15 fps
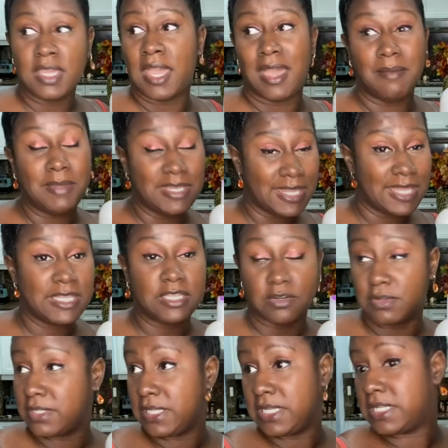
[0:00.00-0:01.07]
I mean that
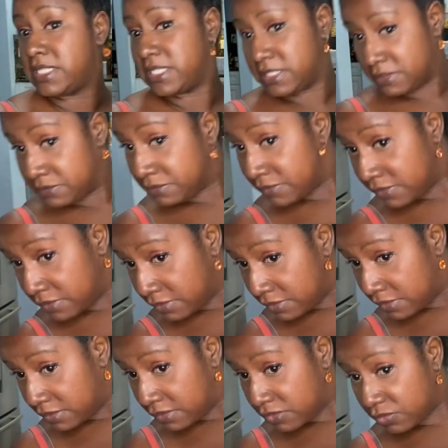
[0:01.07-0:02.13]
literally, it's
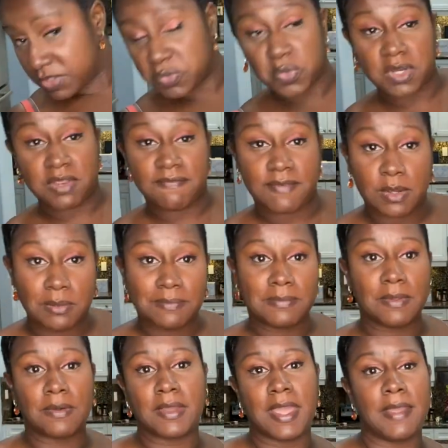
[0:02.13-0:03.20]
3:24,
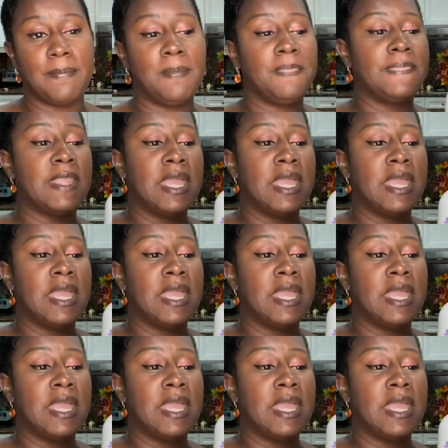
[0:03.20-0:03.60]
okay?